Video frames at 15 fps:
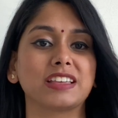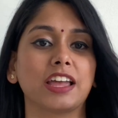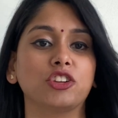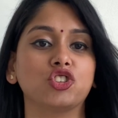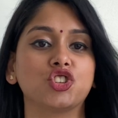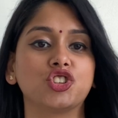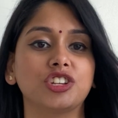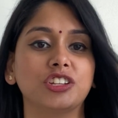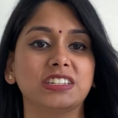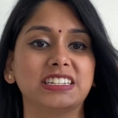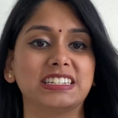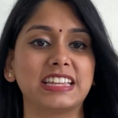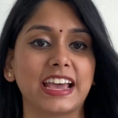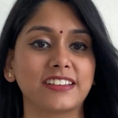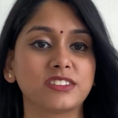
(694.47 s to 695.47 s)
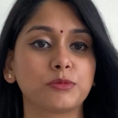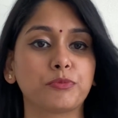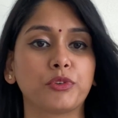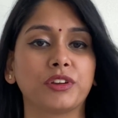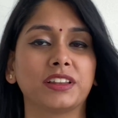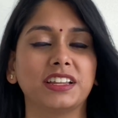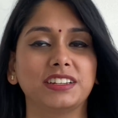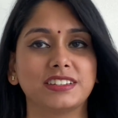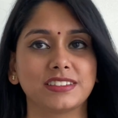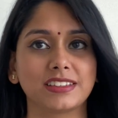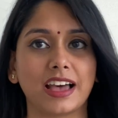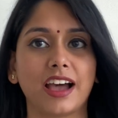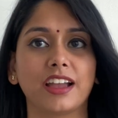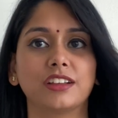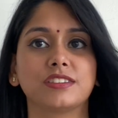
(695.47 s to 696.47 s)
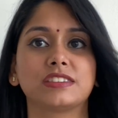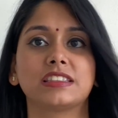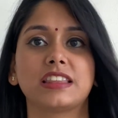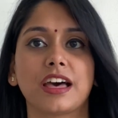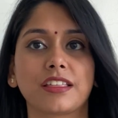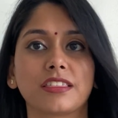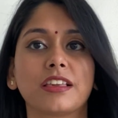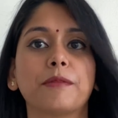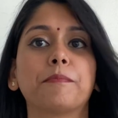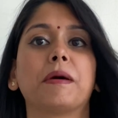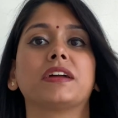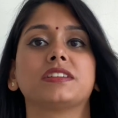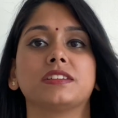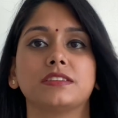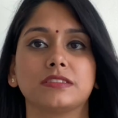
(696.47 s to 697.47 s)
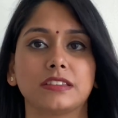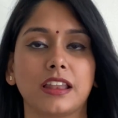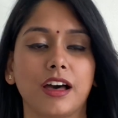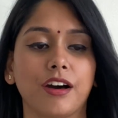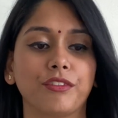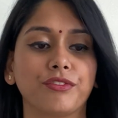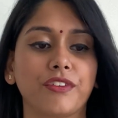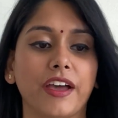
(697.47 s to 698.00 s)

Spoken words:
And she desperately desires nothing but his love.